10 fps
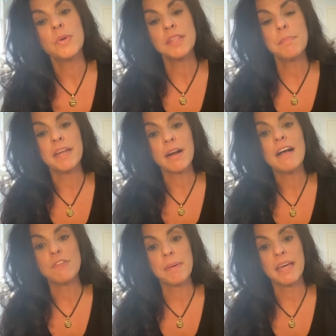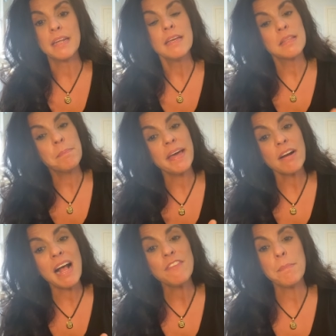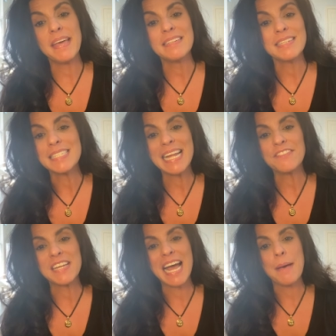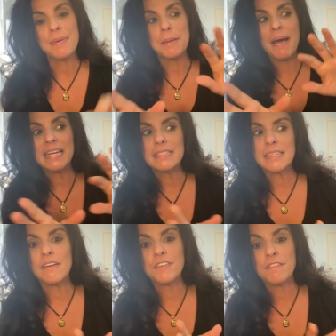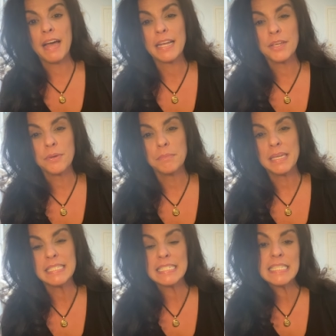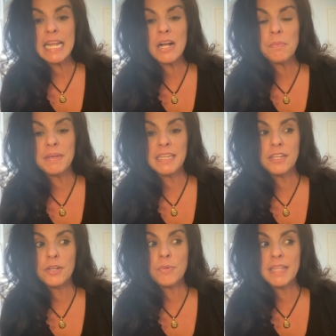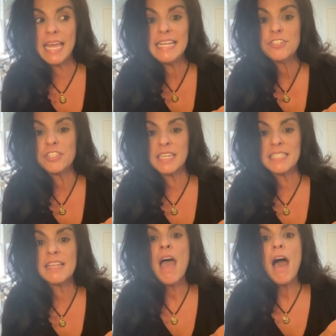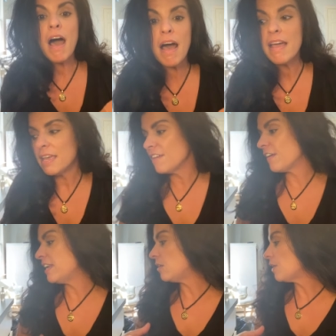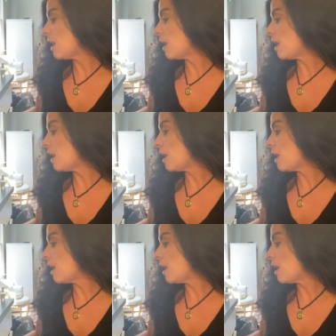with the better alphabet. The better alphabet doesn't have to happen by itself in a vacuum. It doesn't help me to know what H says if I don't